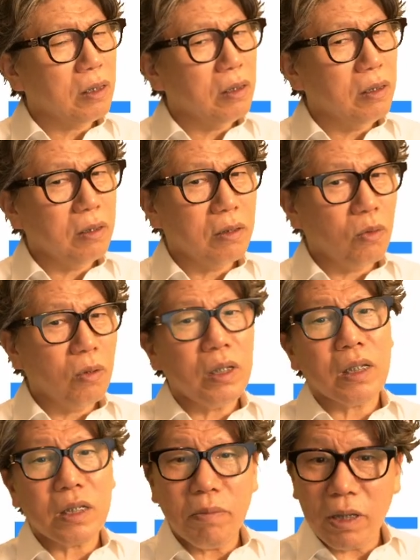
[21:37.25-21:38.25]
Just
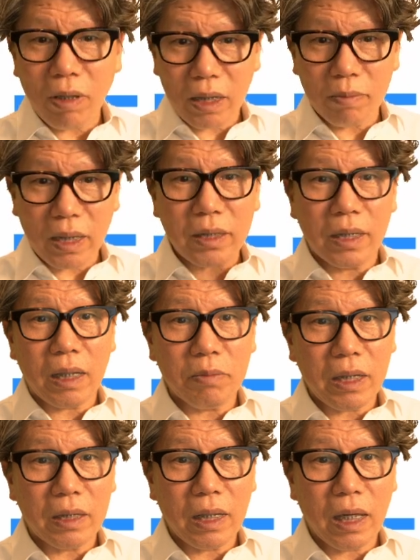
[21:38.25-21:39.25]
remember the concept of holding
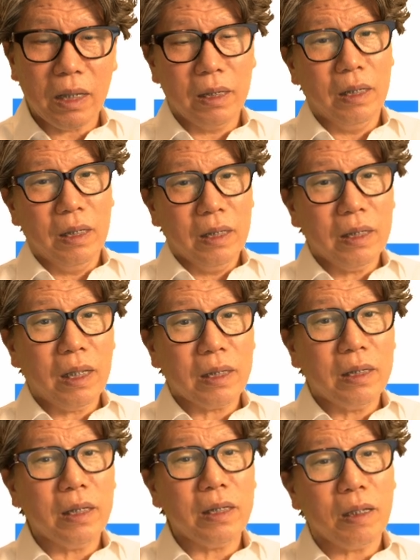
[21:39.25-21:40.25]
cusp interlocking.
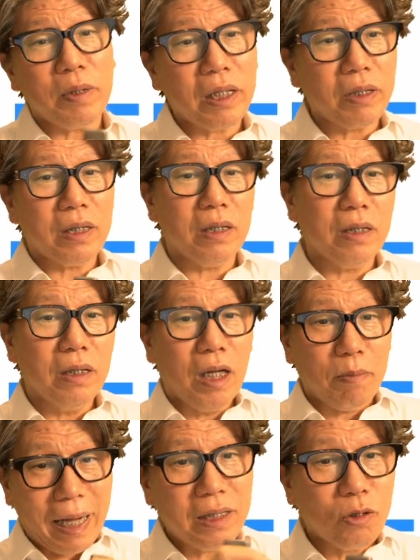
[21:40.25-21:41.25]
To explain
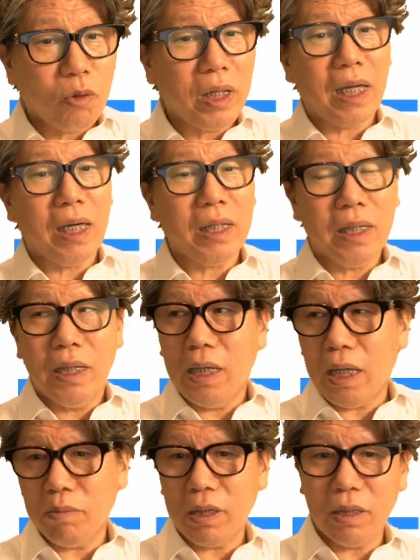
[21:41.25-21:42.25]
this, we use
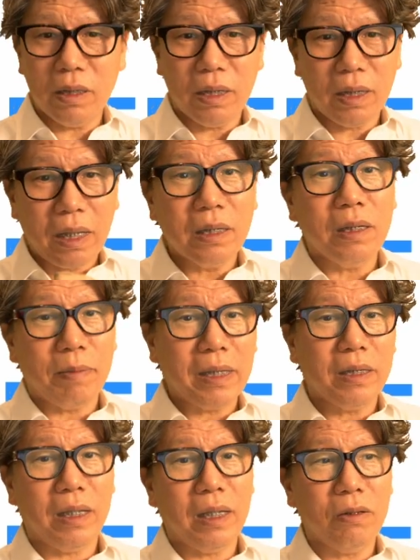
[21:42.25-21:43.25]
numerous diagrams and
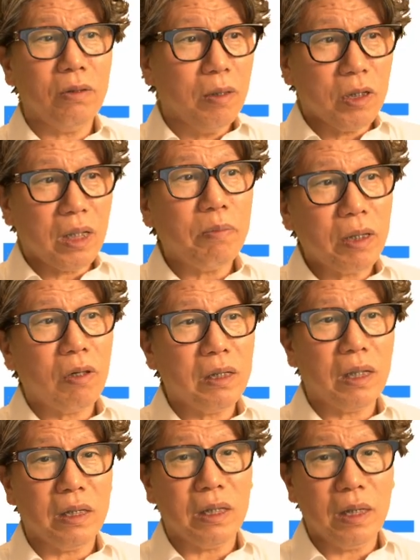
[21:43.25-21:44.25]
terms. Stoppers
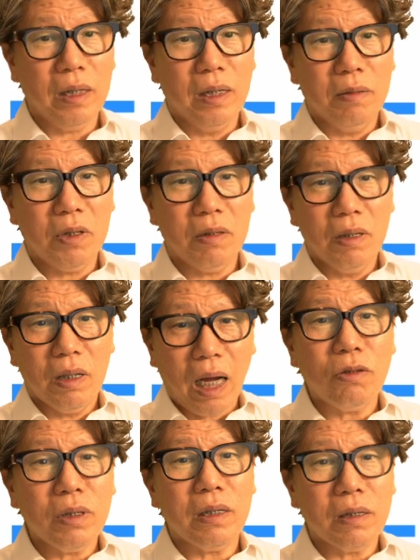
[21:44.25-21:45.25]
and equalizers,
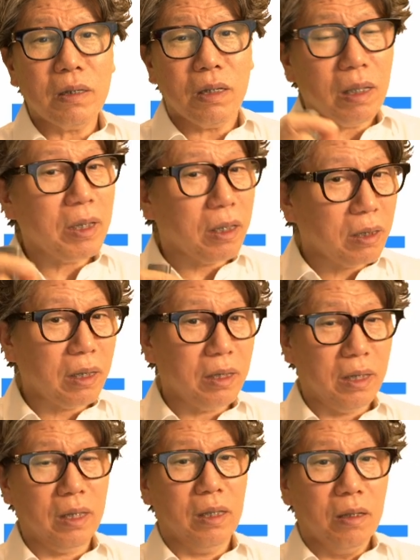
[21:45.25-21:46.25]
or whatever the
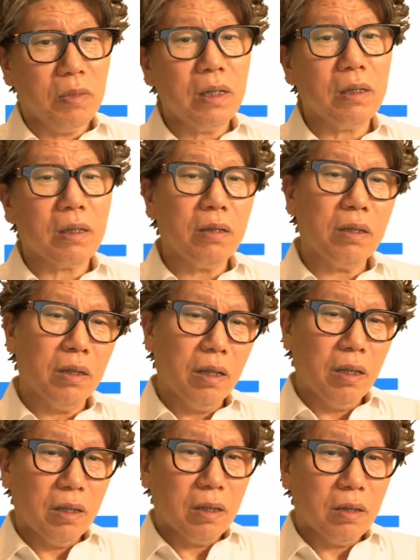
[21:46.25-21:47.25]
status of the TMJ,